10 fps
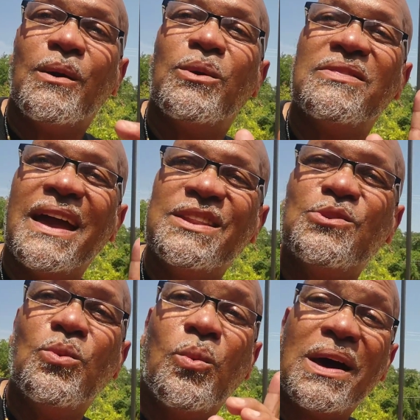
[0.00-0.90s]
When they
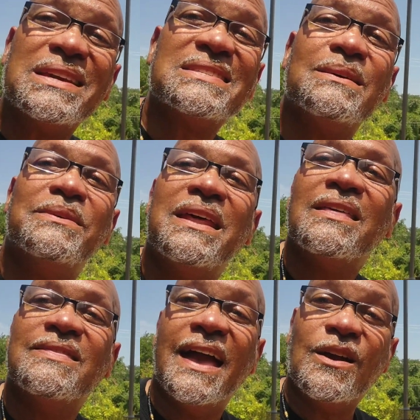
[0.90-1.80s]
do one exhibit,
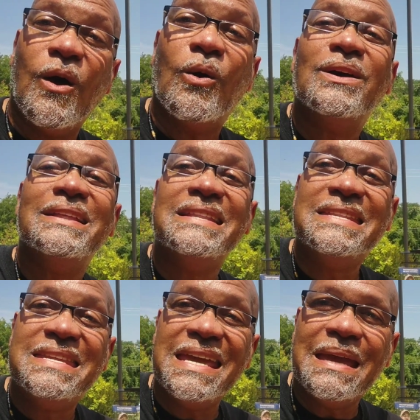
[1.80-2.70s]
they go
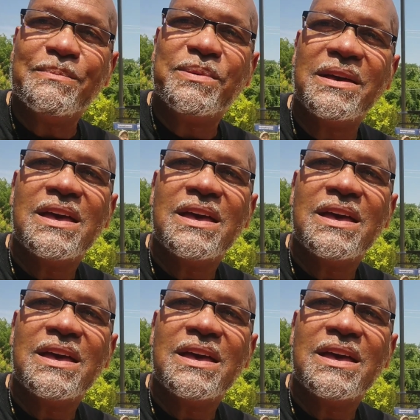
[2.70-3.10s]
deep.